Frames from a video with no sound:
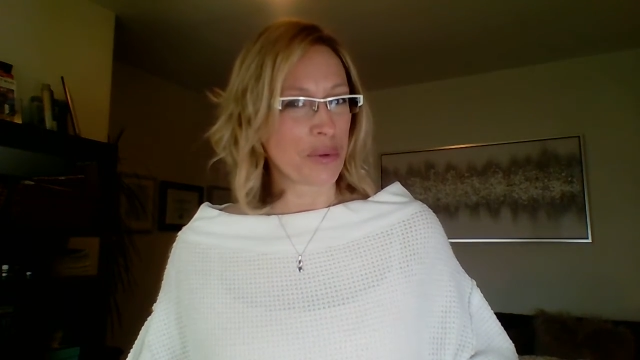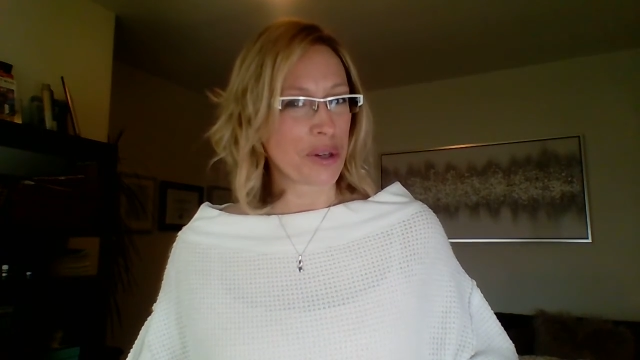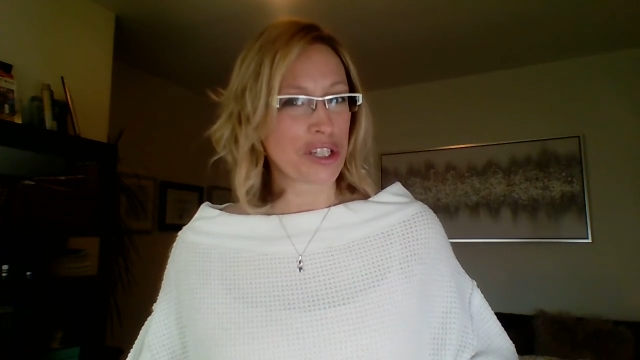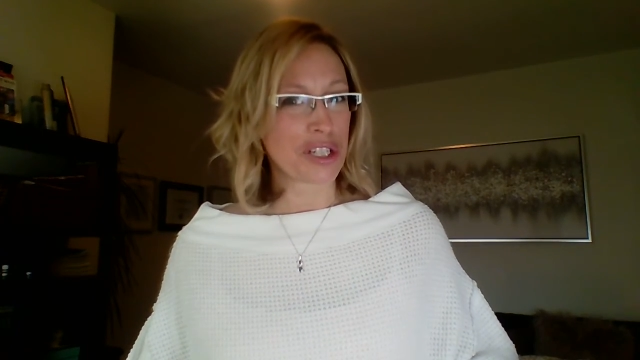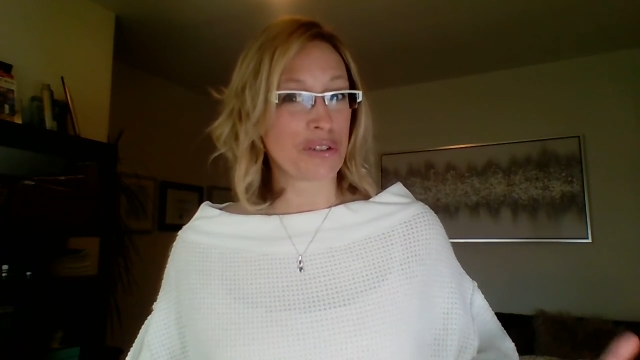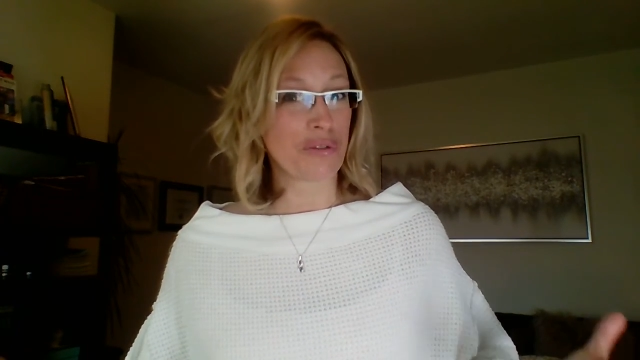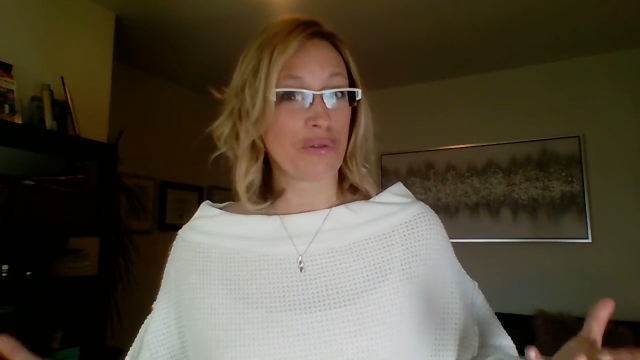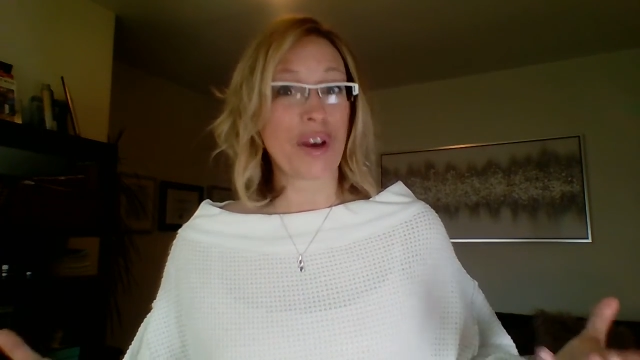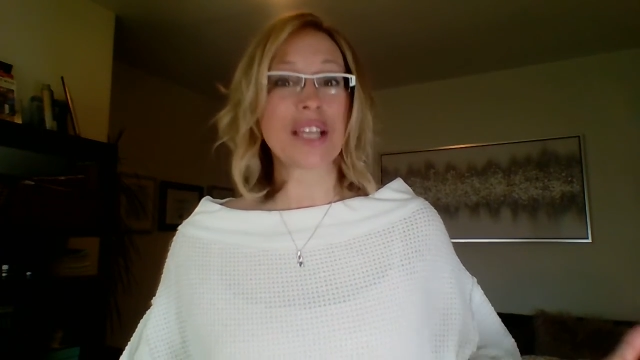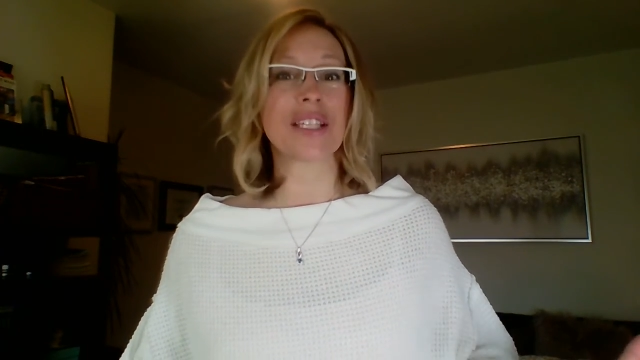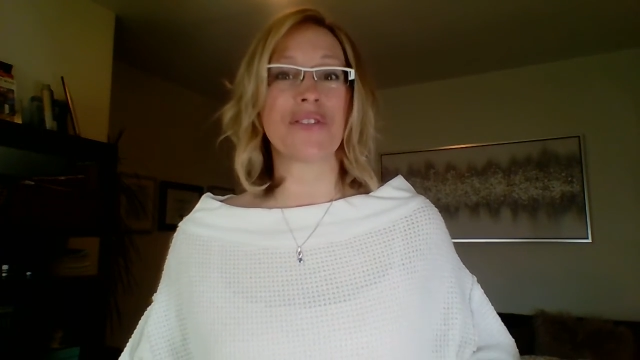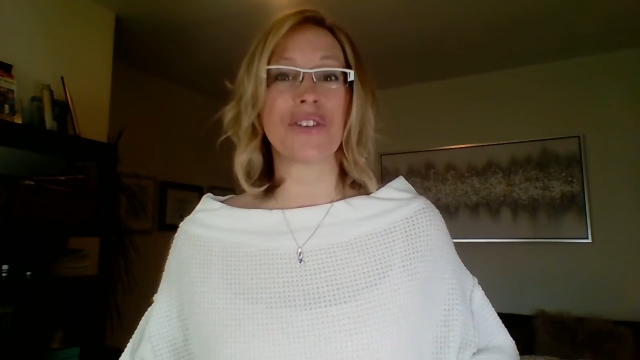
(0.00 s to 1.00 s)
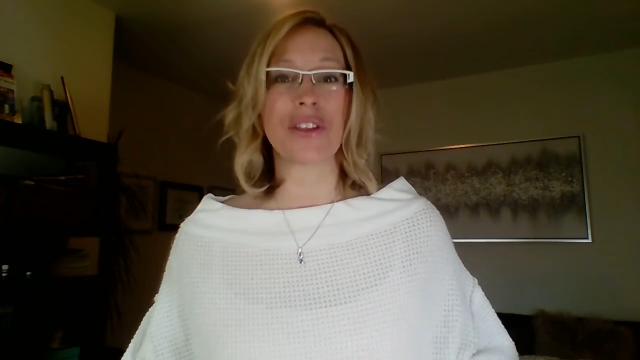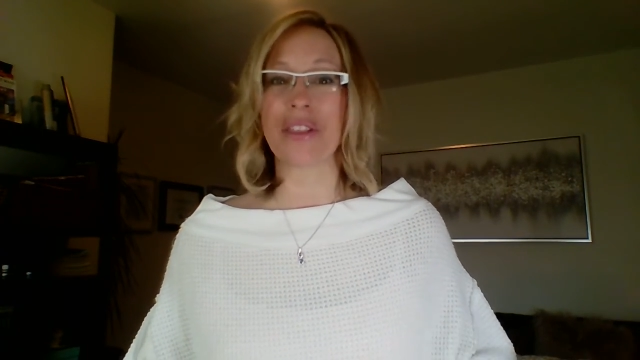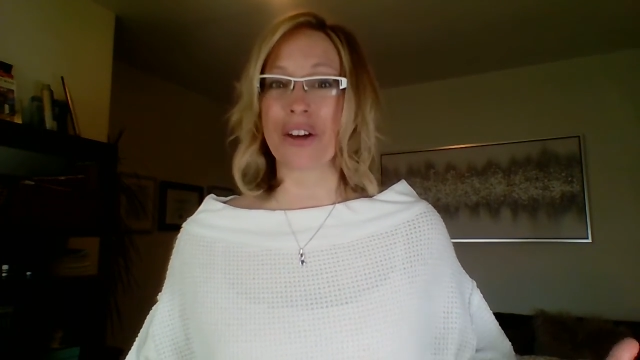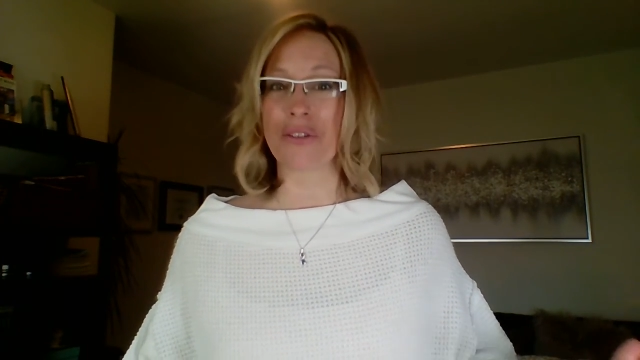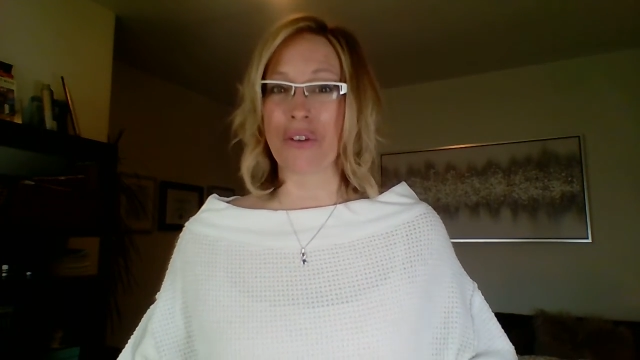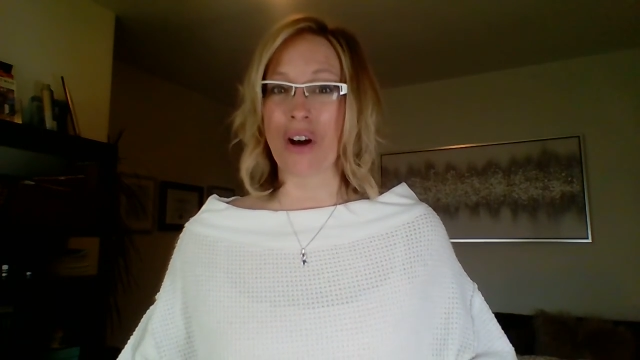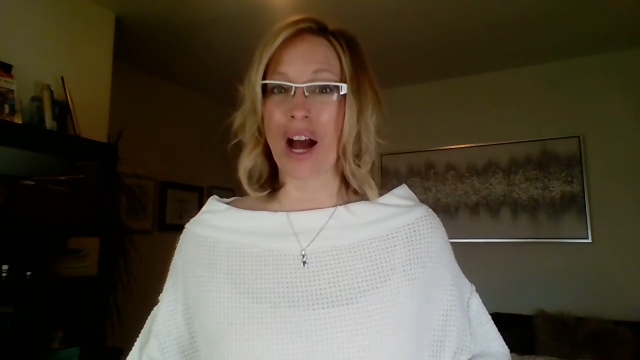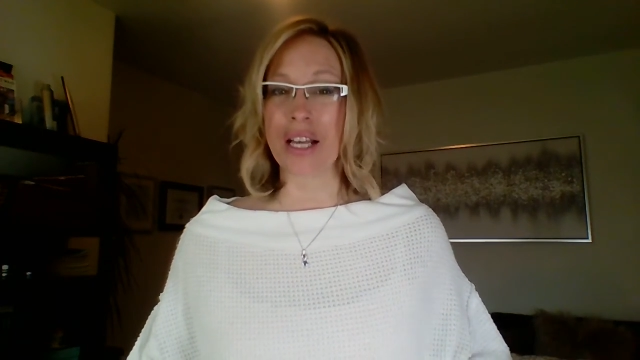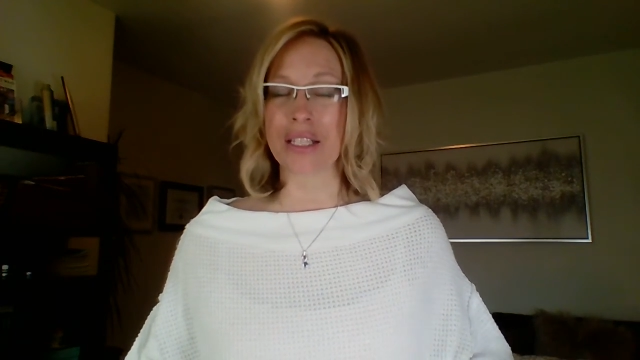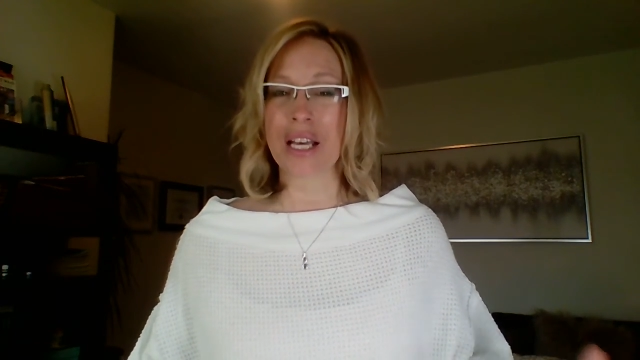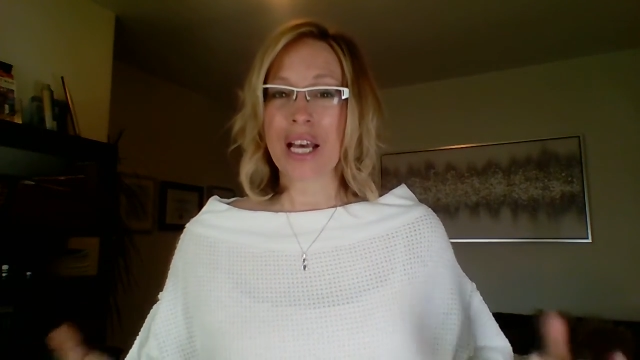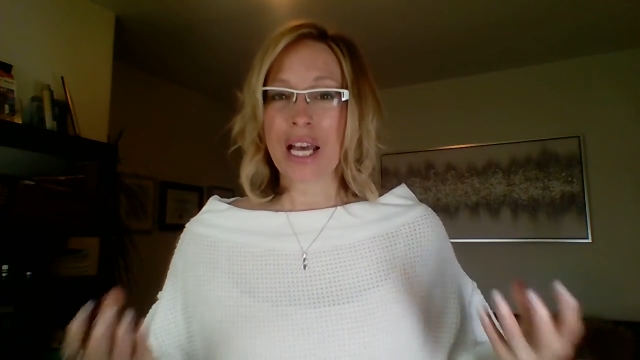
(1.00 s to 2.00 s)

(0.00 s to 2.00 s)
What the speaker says: which is face everything and rise.